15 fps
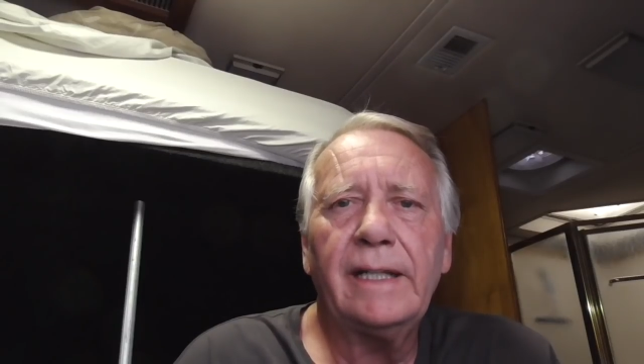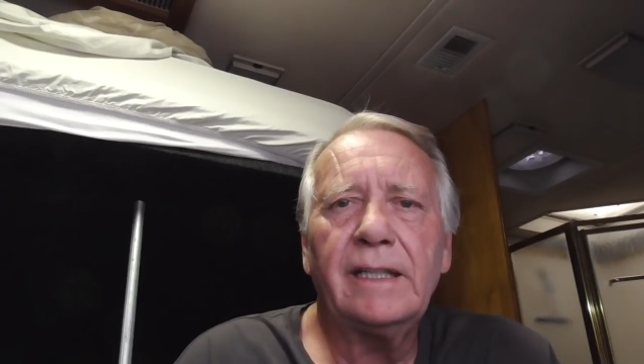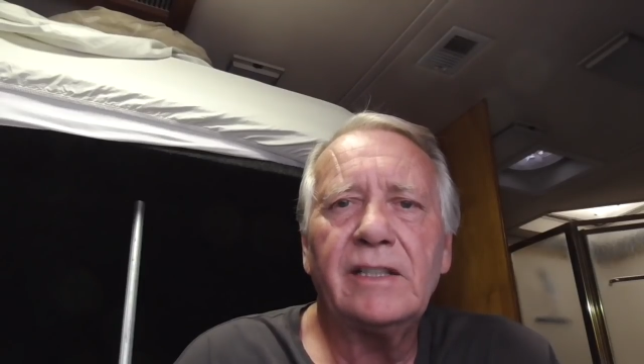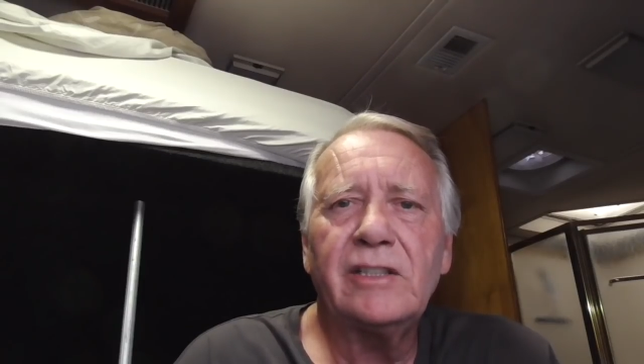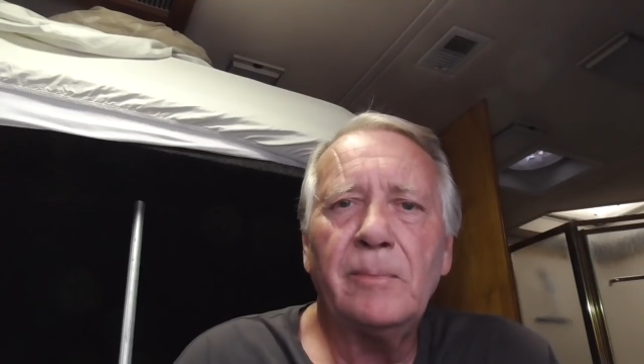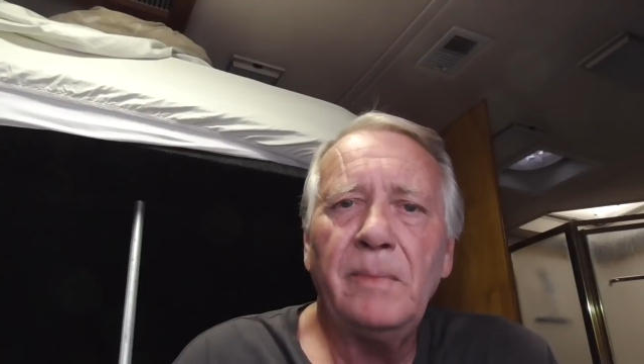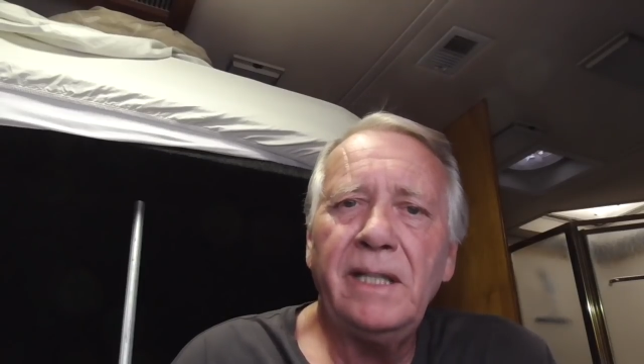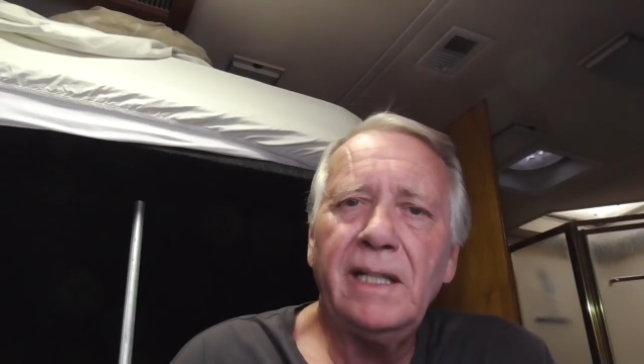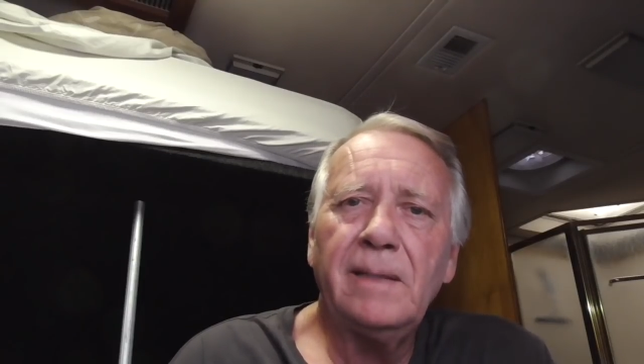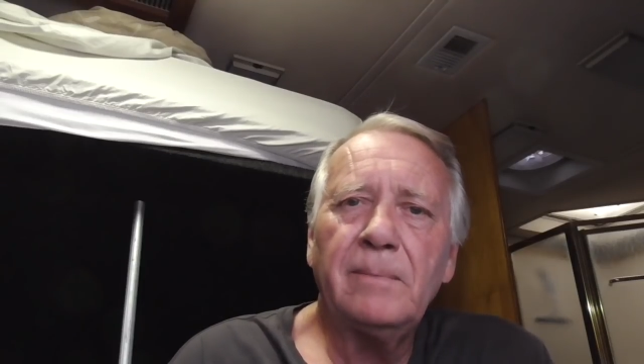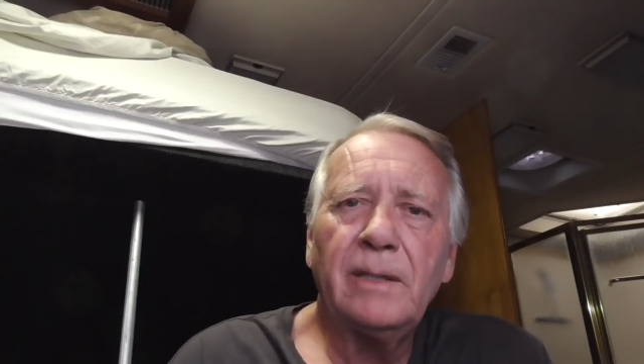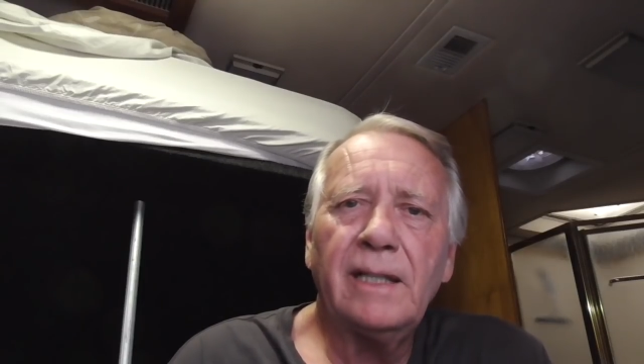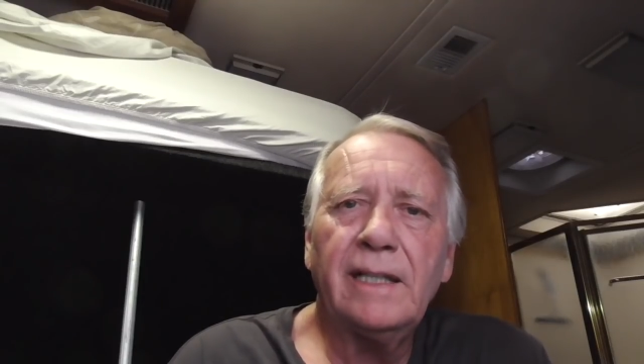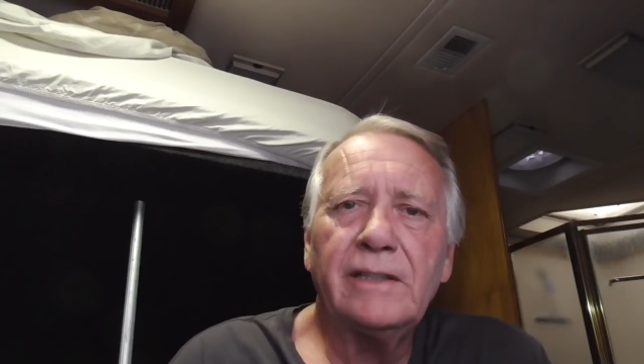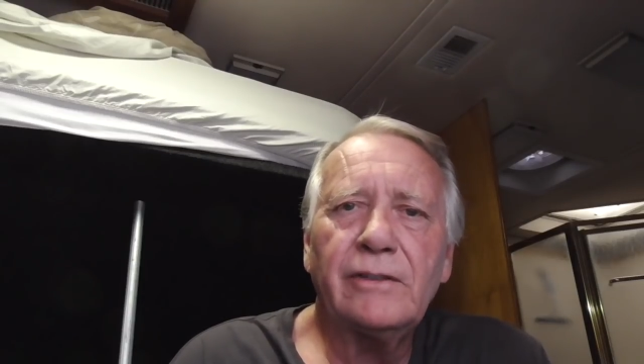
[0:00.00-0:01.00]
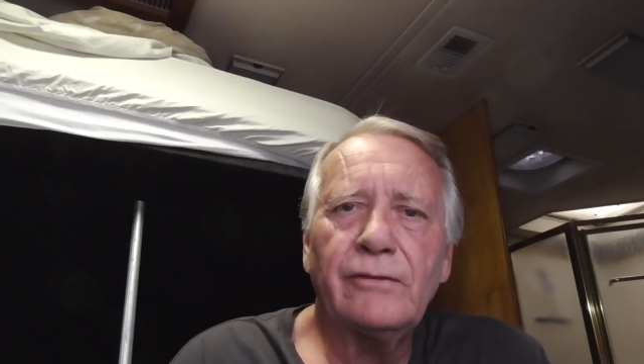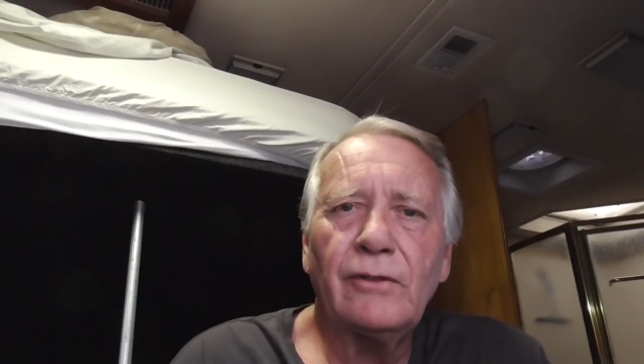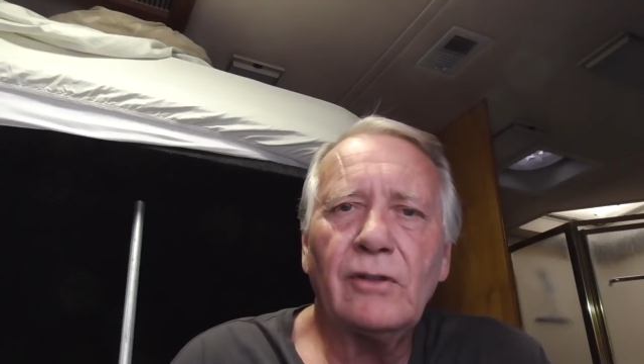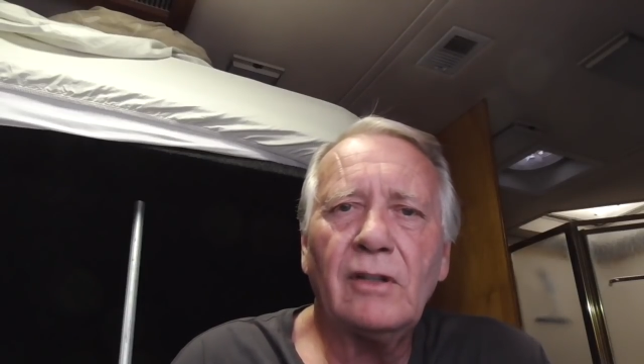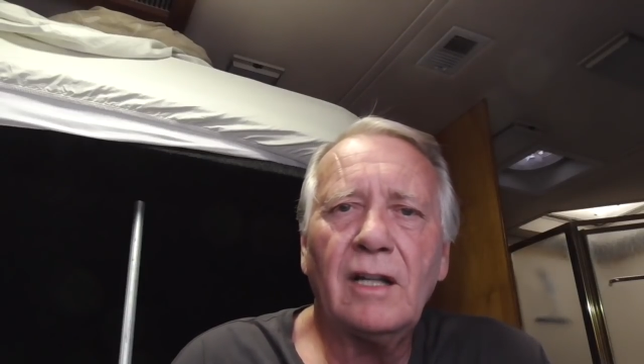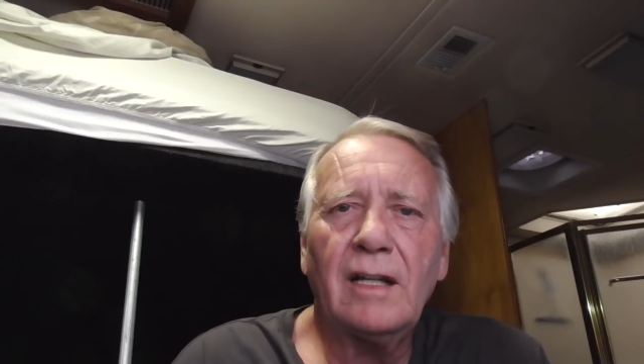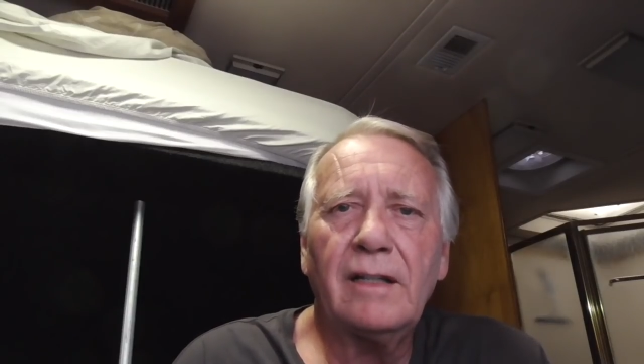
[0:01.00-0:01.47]
and it's a meeting place
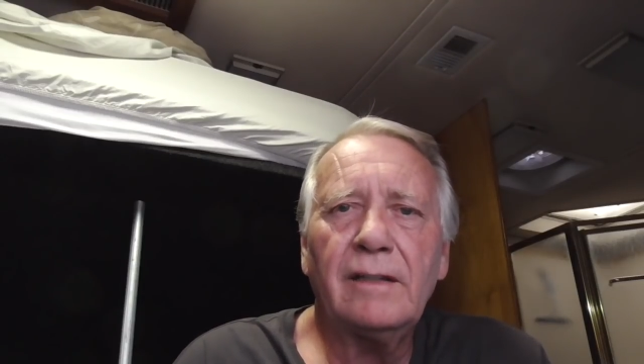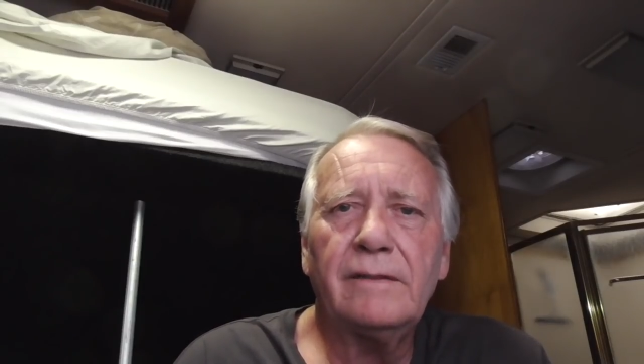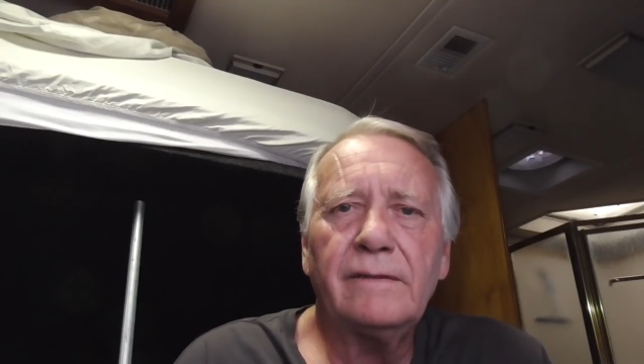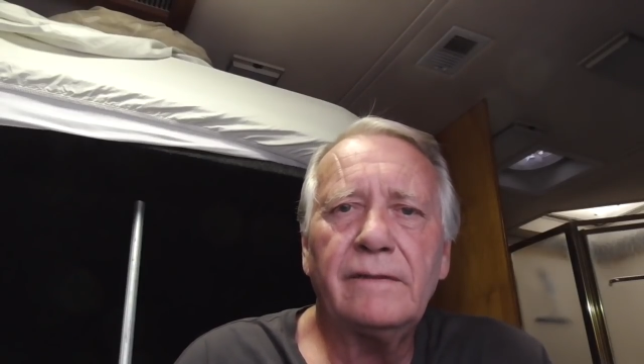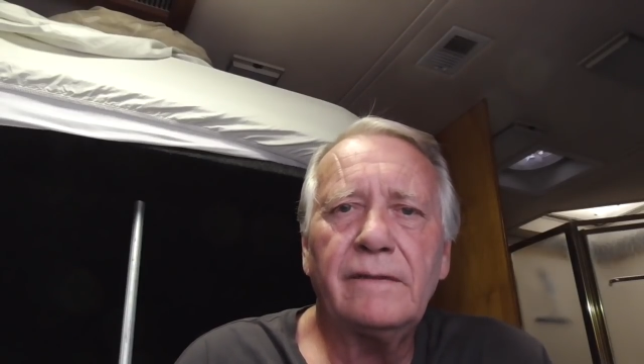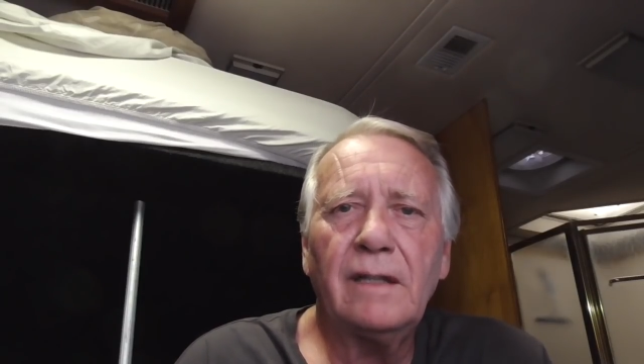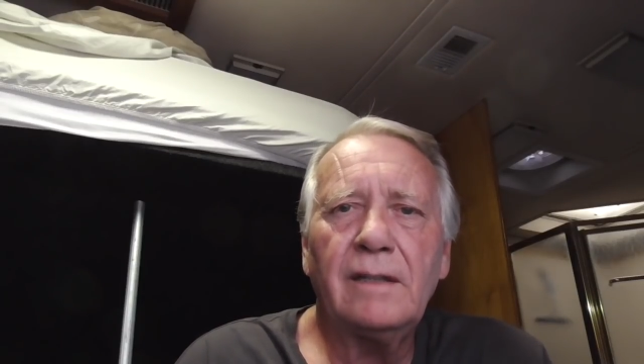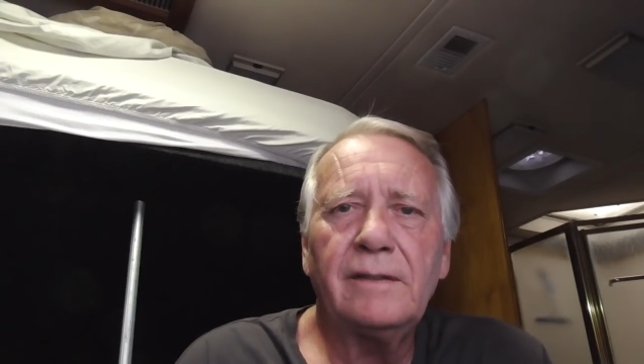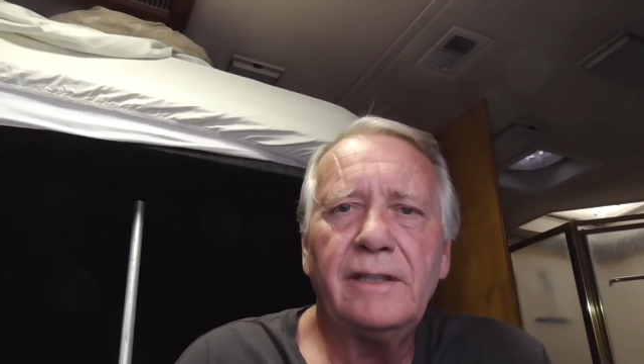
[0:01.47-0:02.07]
for a lot of